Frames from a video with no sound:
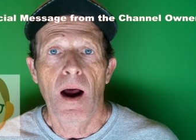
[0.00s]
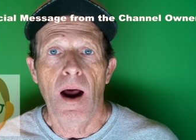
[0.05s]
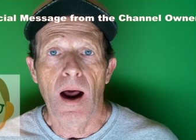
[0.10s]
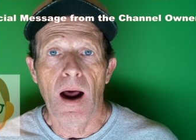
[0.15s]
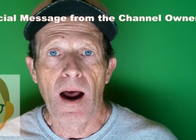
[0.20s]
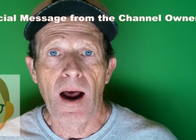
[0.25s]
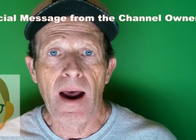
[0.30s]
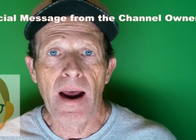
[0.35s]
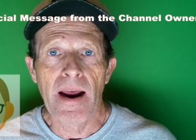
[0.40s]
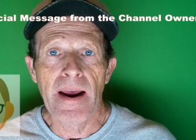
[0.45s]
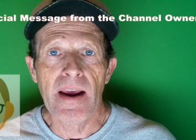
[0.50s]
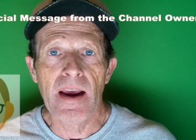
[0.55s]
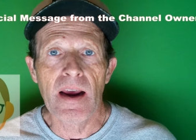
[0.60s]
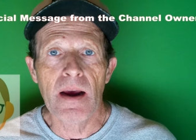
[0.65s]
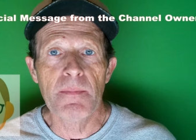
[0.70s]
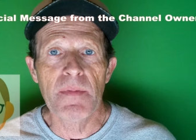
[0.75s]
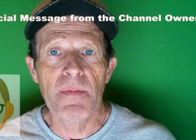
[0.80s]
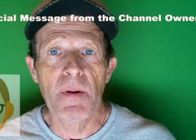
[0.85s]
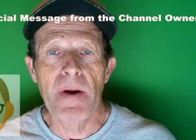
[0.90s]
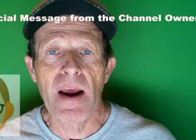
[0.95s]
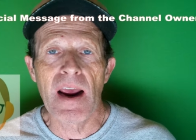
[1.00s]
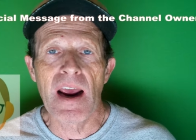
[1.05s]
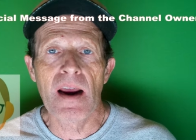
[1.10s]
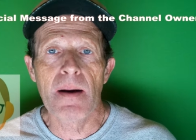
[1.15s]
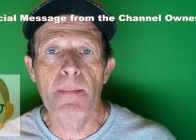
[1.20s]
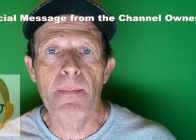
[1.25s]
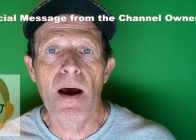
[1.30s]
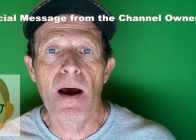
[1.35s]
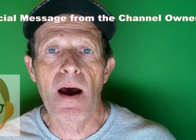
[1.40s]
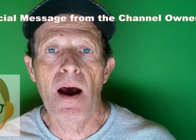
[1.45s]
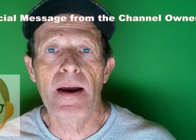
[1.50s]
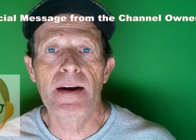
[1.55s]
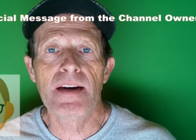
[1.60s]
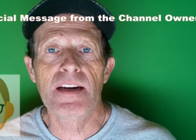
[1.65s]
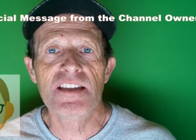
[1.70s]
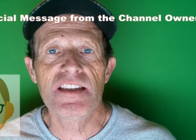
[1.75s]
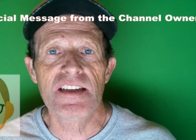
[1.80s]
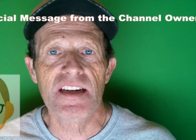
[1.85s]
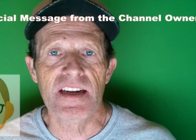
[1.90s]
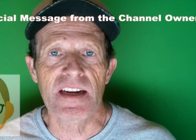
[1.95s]
I am the man behind the
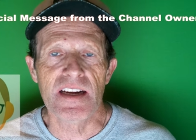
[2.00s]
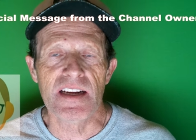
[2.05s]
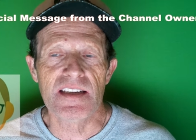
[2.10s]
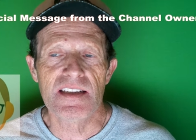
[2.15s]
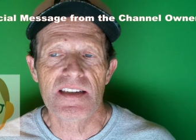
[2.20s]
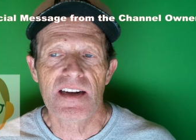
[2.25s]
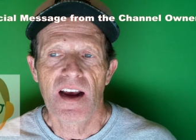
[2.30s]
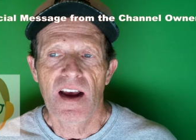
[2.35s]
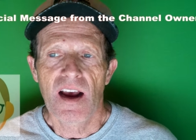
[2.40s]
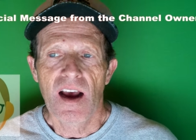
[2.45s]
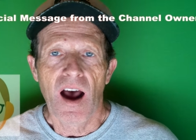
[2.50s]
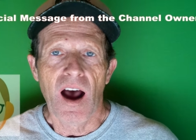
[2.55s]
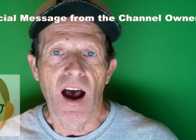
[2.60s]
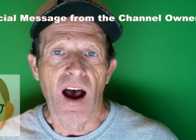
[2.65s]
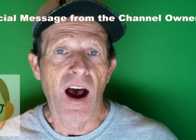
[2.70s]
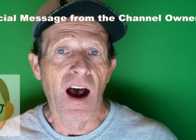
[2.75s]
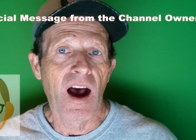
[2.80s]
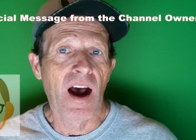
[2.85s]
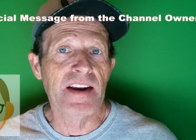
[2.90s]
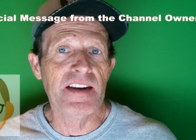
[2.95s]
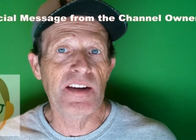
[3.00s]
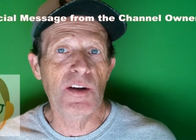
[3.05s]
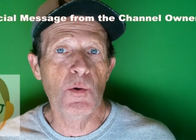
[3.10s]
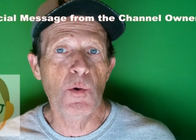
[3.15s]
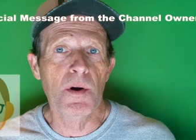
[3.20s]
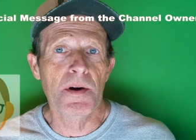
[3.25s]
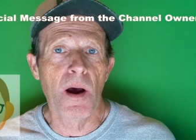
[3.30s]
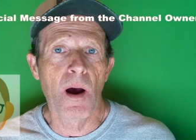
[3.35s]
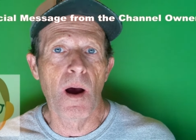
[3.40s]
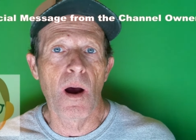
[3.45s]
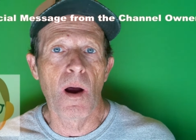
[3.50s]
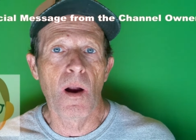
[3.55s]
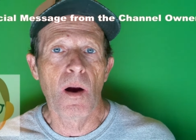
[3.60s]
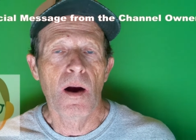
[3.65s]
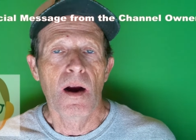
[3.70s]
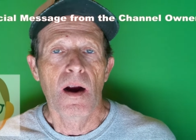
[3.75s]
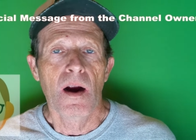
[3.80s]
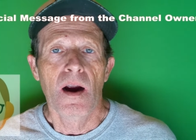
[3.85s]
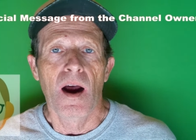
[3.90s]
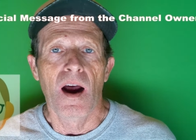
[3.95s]
scenes. I do it all.
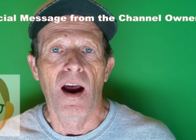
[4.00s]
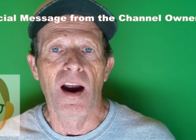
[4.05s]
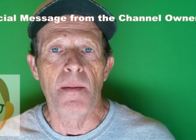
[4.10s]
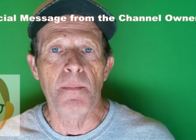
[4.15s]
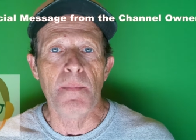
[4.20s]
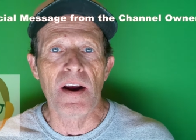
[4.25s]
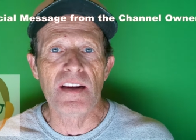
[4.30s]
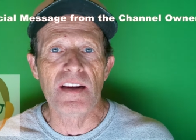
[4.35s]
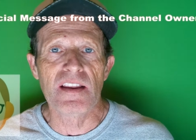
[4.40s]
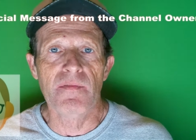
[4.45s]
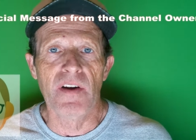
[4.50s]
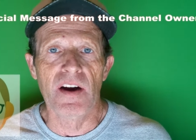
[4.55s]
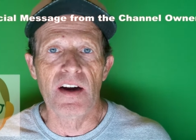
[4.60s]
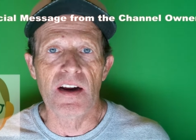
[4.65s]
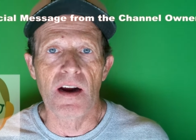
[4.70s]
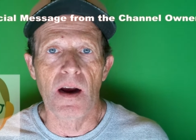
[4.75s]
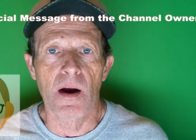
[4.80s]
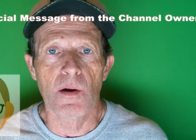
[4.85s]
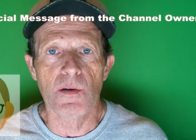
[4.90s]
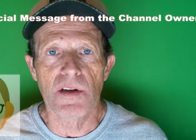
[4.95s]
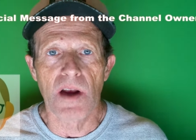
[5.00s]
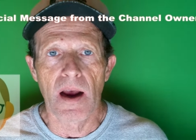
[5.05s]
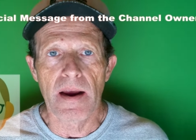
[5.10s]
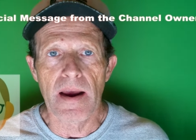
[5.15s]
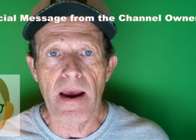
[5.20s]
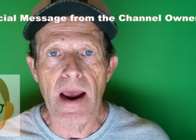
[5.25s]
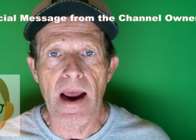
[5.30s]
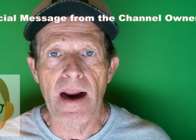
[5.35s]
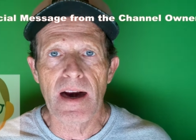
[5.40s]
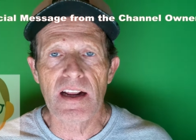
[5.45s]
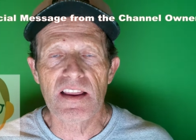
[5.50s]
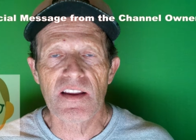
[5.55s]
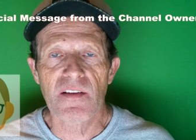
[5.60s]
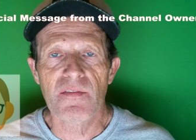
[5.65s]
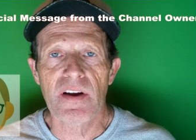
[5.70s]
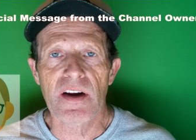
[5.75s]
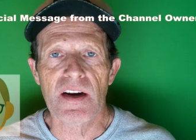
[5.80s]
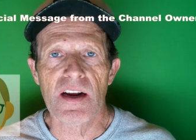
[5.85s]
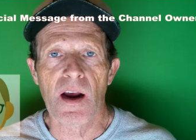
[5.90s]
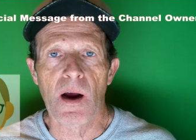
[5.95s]
I make the videos, I edit the
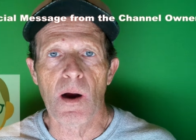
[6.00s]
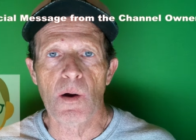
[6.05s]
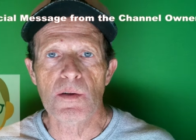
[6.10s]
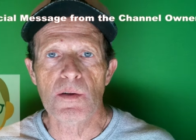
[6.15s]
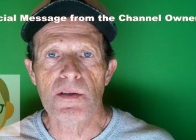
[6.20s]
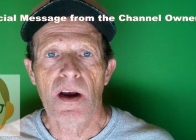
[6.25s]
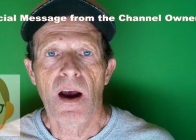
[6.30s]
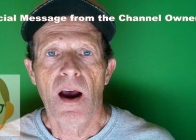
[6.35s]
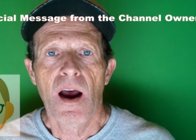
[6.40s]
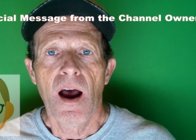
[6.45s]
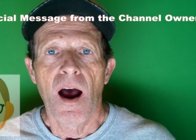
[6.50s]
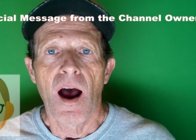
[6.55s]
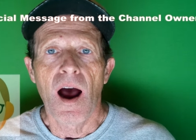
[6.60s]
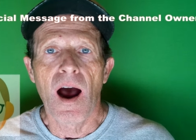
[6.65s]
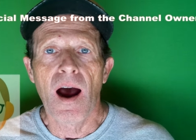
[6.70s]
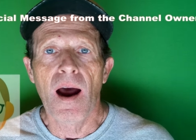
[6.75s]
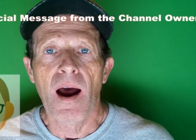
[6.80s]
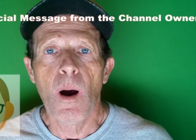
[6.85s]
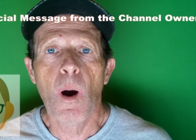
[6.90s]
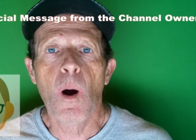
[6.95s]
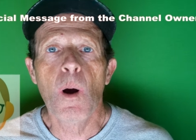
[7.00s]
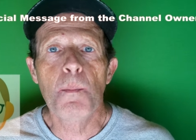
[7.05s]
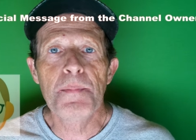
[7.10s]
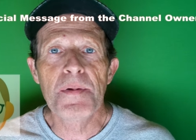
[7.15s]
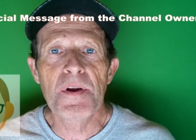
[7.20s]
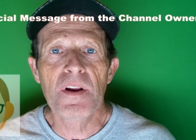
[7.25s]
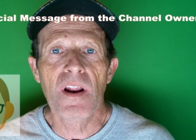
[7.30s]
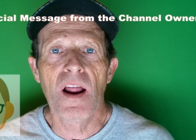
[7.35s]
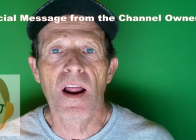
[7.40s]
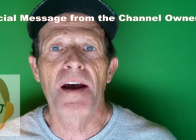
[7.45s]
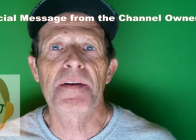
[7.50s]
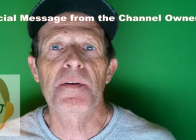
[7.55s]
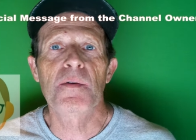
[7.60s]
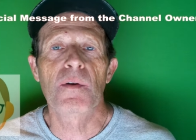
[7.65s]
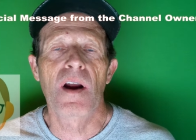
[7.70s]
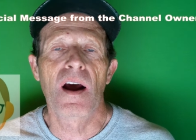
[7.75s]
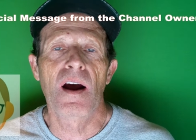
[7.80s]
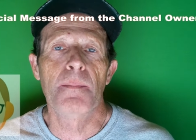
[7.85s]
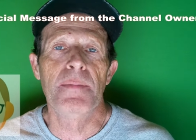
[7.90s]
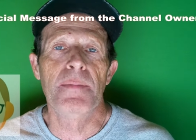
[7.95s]
videos. I hope you like
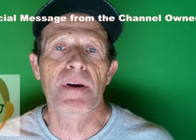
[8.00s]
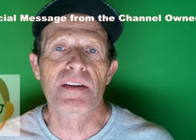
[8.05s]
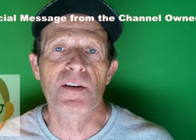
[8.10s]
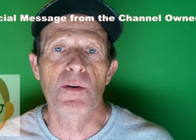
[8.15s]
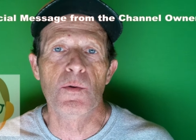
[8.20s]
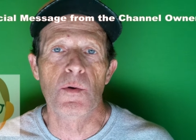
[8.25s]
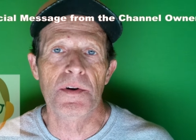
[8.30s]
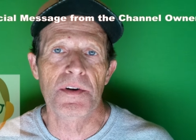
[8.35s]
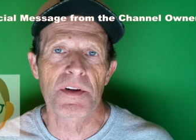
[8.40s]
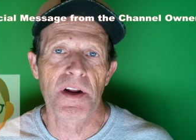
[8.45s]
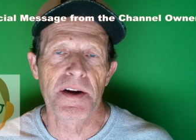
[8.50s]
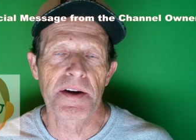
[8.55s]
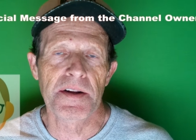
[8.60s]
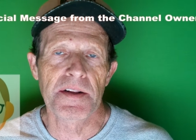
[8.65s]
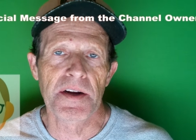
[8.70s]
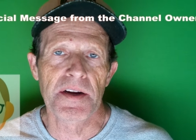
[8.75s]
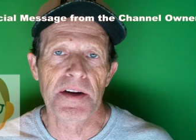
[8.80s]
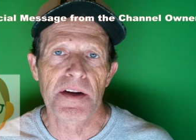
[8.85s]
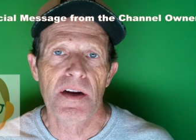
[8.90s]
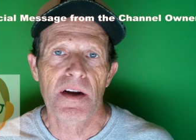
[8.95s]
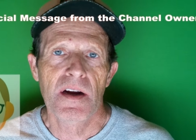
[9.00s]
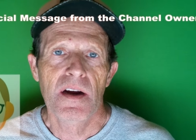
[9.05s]
what I've been doing lately.